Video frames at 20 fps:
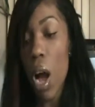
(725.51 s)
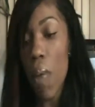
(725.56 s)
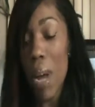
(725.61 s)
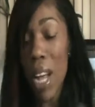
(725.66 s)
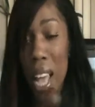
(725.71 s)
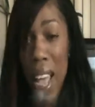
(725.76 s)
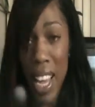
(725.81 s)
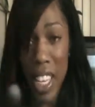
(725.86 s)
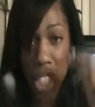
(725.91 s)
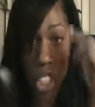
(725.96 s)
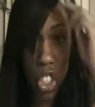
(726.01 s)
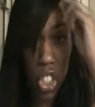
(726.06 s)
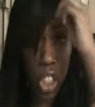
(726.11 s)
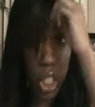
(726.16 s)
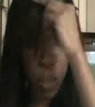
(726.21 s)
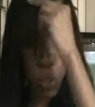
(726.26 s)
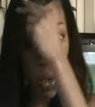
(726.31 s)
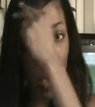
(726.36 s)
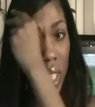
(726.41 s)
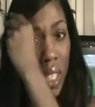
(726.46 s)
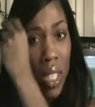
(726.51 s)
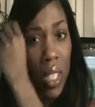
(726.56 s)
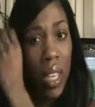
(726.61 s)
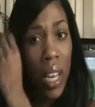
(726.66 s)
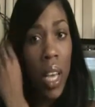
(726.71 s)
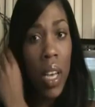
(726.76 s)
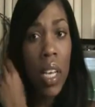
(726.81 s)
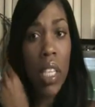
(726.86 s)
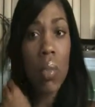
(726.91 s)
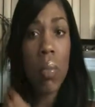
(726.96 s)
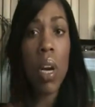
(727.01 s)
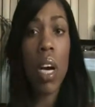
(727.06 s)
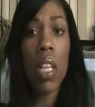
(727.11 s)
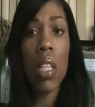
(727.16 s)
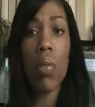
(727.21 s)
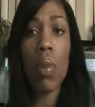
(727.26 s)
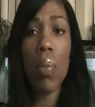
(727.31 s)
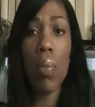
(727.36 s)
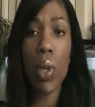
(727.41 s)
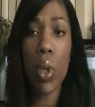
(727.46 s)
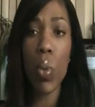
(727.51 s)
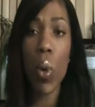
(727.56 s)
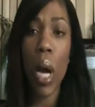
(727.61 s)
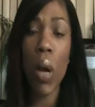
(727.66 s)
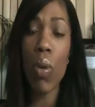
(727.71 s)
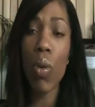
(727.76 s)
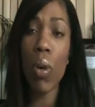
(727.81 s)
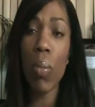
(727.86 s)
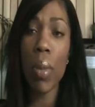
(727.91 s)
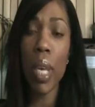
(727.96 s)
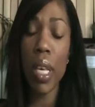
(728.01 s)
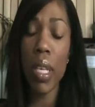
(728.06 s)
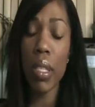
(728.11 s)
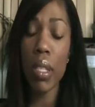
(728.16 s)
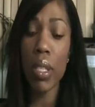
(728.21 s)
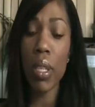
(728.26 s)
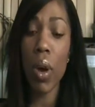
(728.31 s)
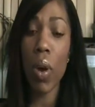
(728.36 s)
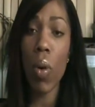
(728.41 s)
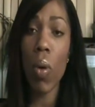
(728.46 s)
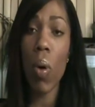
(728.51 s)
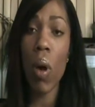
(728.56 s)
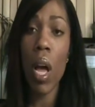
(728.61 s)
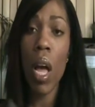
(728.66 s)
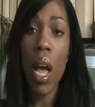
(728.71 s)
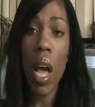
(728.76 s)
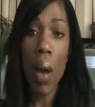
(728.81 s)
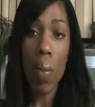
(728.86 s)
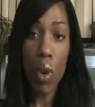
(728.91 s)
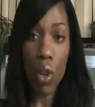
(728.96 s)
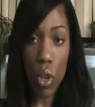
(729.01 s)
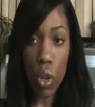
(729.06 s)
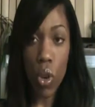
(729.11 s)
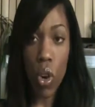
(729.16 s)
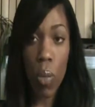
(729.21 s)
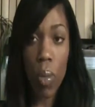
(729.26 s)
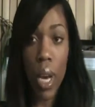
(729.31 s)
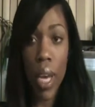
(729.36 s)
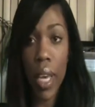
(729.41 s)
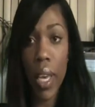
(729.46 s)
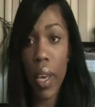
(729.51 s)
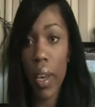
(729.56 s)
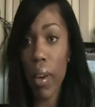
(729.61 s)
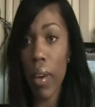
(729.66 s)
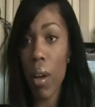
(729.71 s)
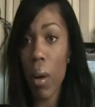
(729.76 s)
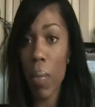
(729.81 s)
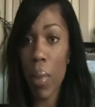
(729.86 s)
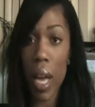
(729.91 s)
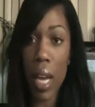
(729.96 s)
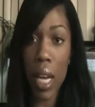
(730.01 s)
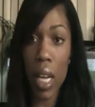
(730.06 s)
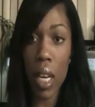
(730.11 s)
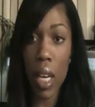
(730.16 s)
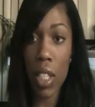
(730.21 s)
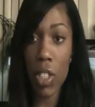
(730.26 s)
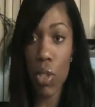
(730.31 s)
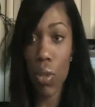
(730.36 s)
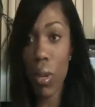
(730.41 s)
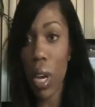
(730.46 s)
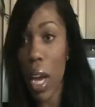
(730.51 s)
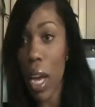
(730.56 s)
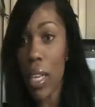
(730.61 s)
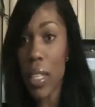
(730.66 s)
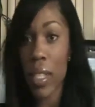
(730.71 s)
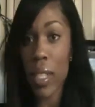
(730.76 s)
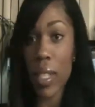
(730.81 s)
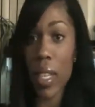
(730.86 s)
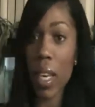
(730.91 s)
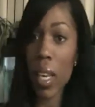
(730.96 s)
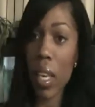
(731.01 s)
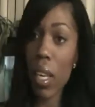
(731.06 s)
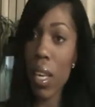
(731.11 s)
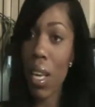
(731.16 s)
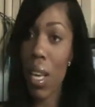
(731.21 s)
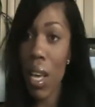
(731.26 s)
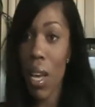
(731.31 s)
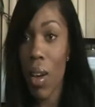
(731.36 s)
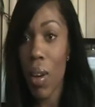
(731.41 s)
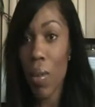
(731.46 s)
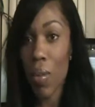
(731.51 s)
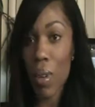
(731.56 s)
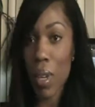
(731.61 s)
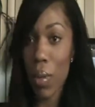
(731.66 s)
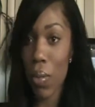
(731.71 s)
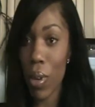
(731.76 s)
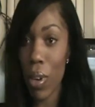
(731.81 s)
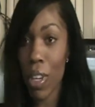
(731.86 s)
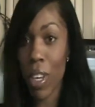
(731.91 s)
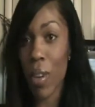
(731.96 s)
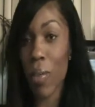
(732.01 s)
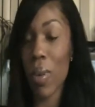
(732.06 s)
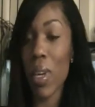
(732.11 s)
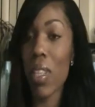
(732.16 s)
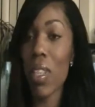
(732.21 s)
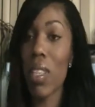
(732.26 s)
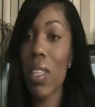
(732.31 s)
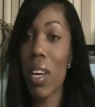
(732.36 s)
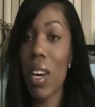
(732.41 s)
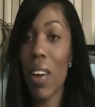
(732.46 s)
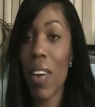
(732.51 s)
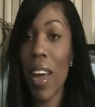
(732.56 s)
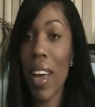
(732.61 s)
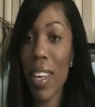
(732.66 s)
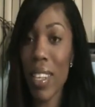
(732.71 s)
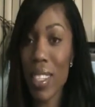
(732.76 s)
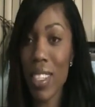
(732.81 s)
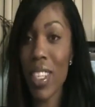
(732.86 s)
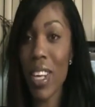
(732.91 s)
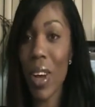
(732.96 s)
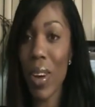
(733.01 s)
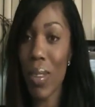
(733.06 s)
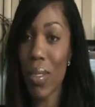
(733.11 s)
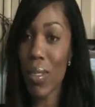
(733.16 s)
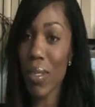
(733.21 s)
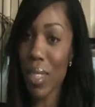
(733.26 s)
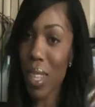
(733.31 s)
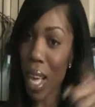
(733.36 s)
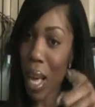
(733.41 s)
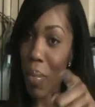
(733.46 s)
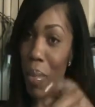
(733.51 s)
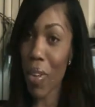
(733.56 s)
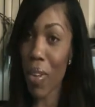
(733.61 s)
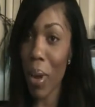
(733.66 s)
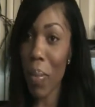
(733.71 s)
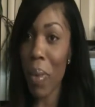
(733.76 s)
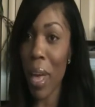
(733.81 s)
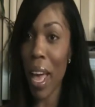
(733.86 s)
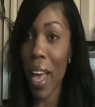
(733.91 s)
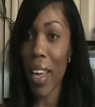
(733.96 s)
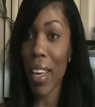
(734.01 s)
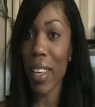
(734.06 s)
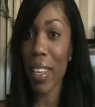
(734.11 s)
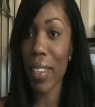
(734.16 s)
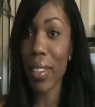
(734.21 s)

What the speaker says: I actually just bought this today because my other one blew out on me. So I'm going to curl my hair and come back and let you guys see what I'm working with. Alright, so I'll be right back.